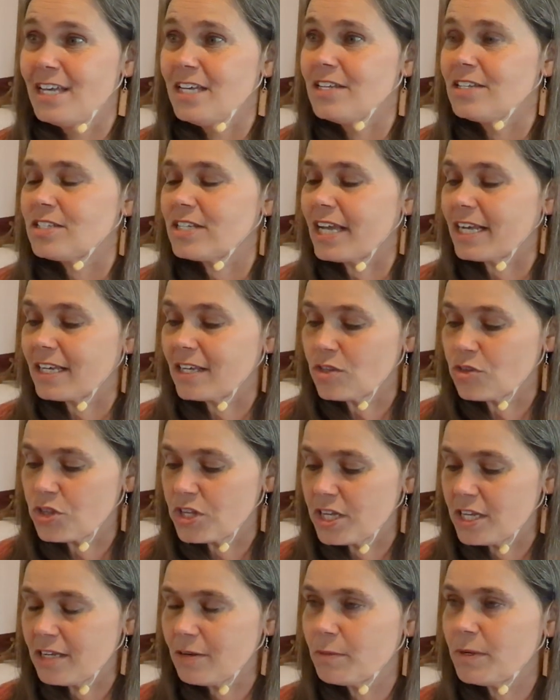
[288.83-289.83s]
Second
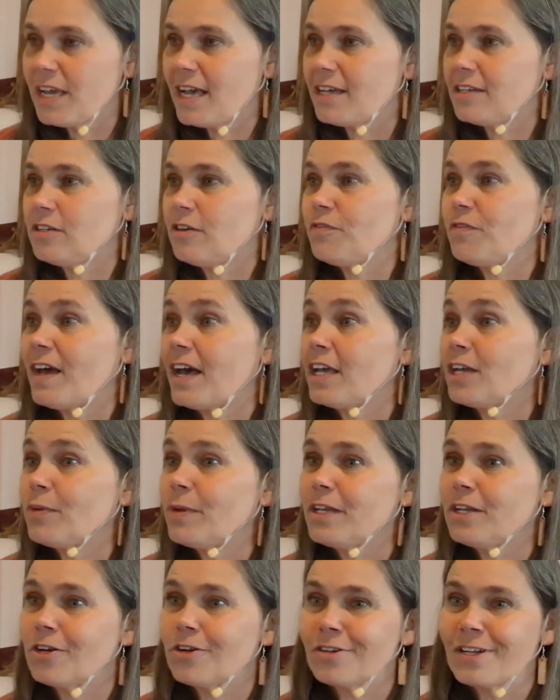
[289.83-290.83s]
thing, we had to
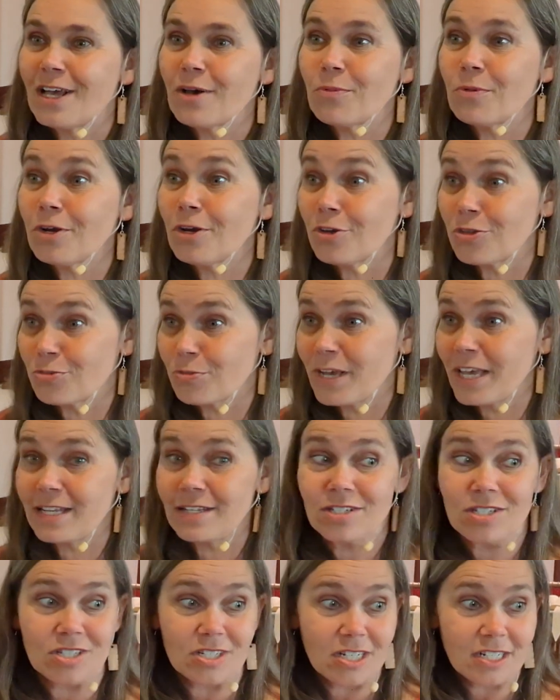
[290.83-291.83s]
evaluate our net worth. We
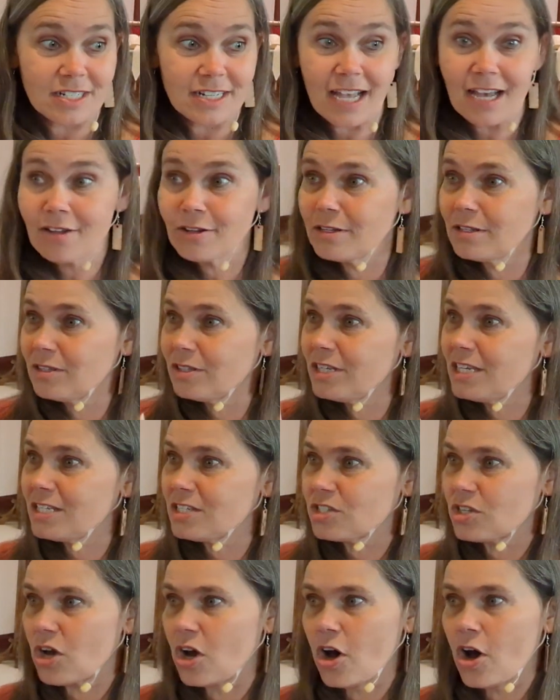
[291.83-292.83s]
had to sit down and
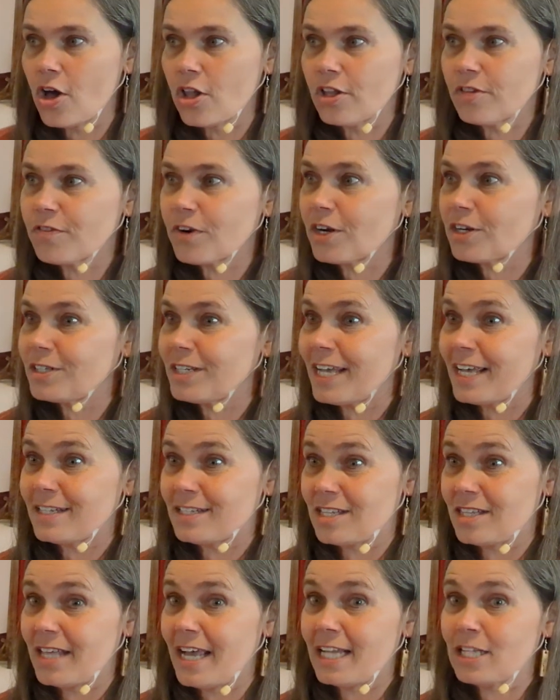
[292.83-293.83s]
list all of our
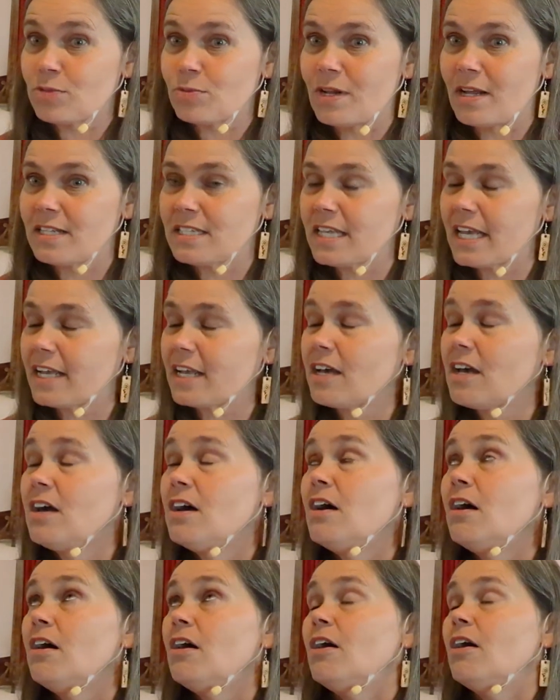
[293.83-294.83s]
debts. And that's when I was like,
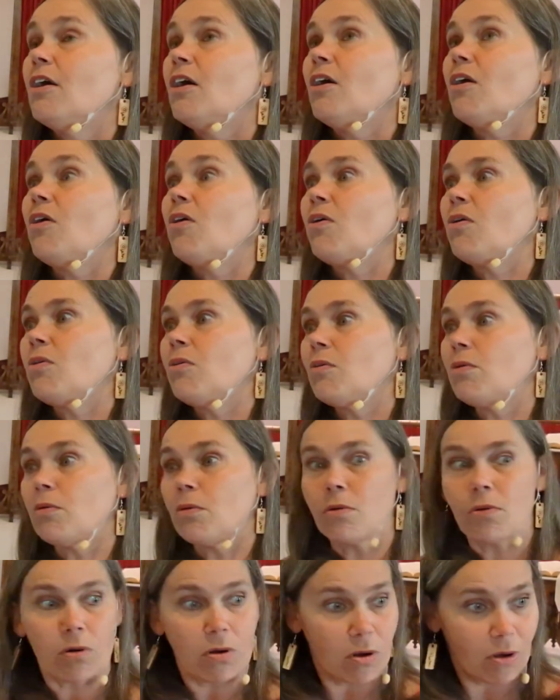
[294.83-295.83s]

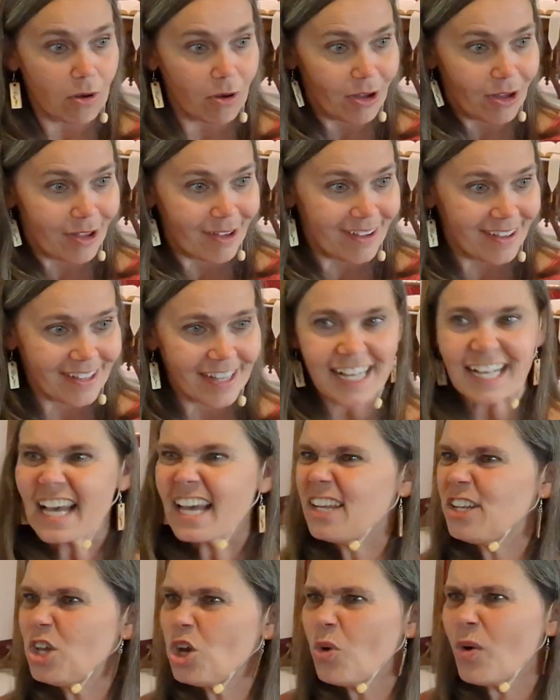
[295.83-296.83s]
oh.
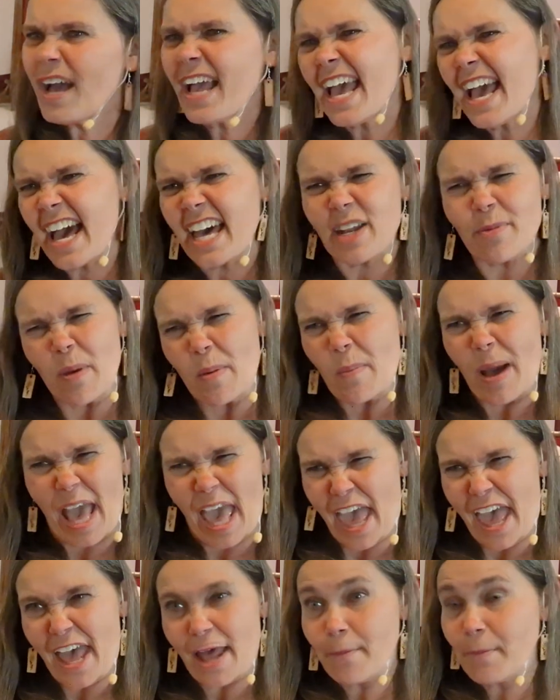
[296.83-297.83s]
I knew I had them in my
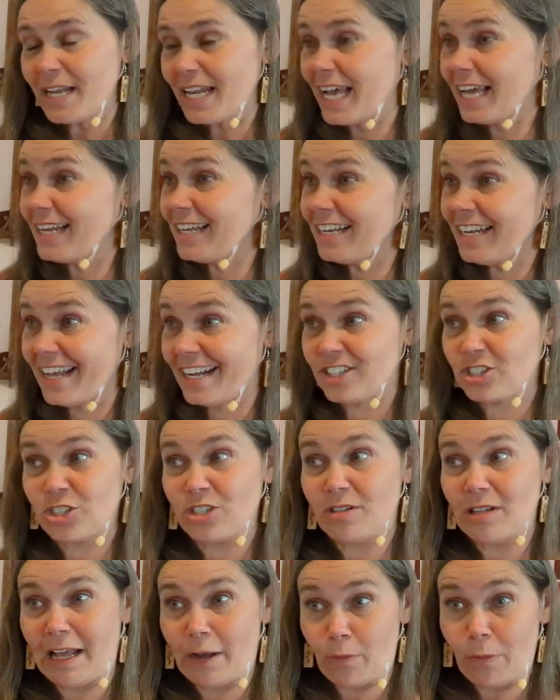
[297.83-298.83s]
head, but I didn't
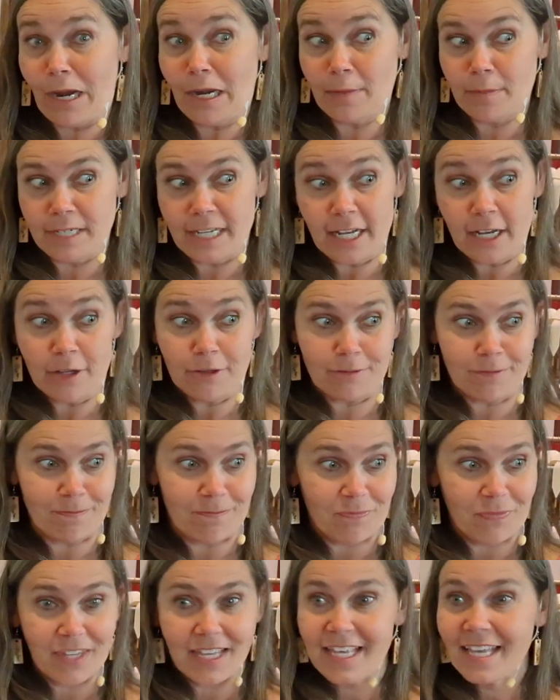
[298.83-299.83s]
actually write them down.
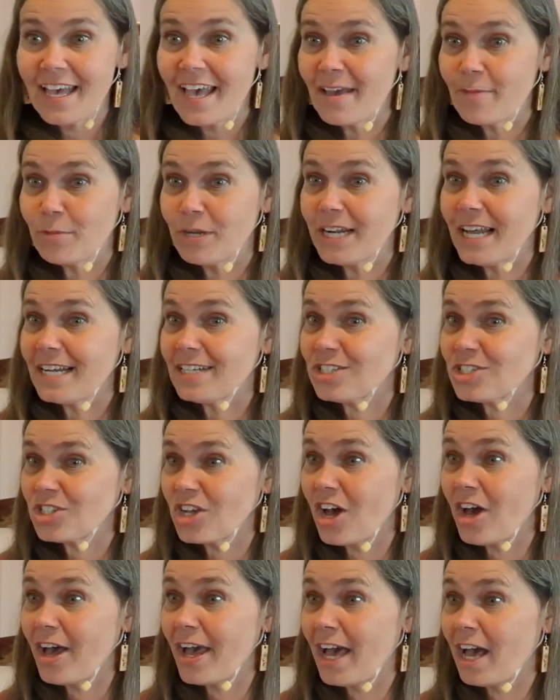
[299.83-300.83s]
And when I
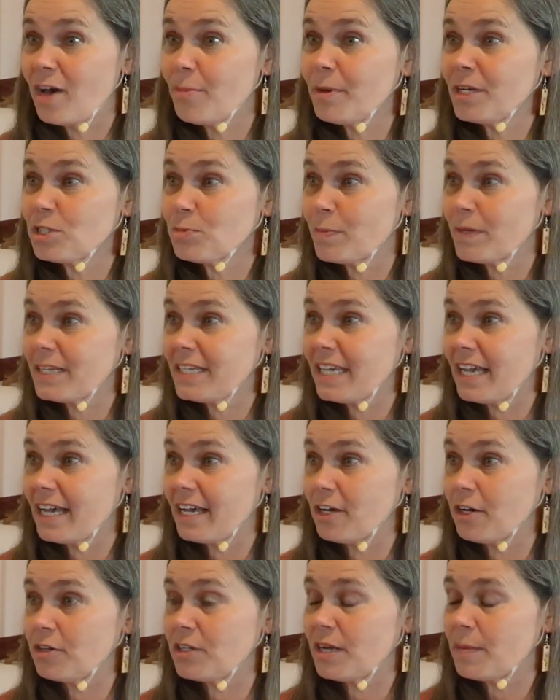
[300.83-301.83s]
saw how much money
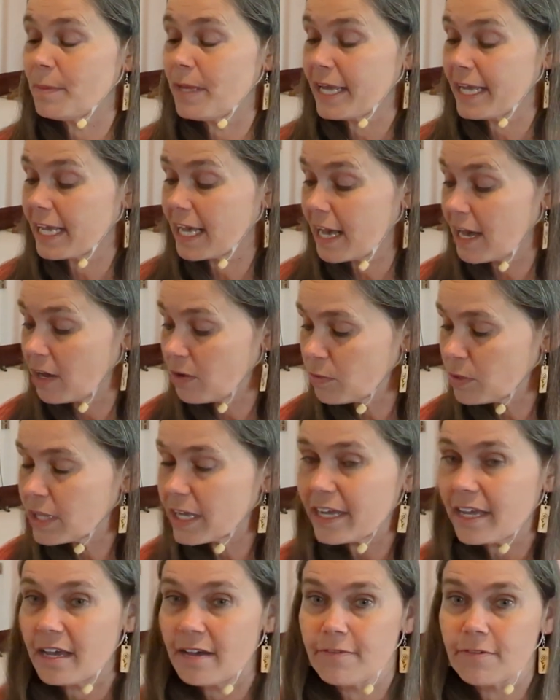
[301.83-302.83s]
I owed, I'm like, how will
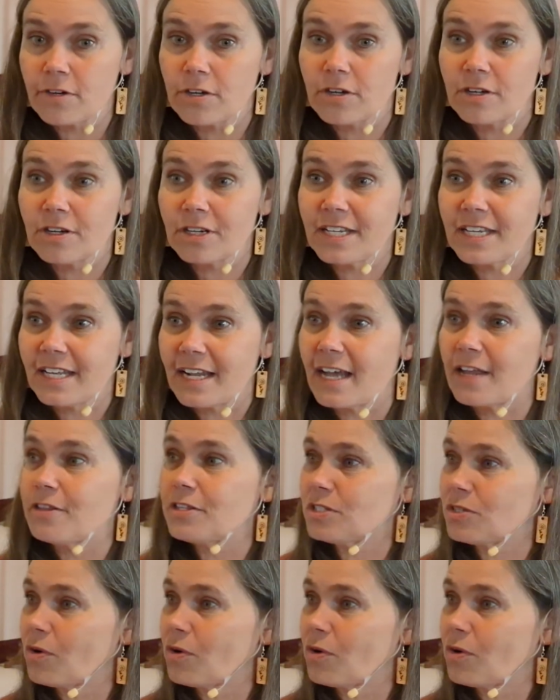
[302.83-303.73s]
I ever get out of this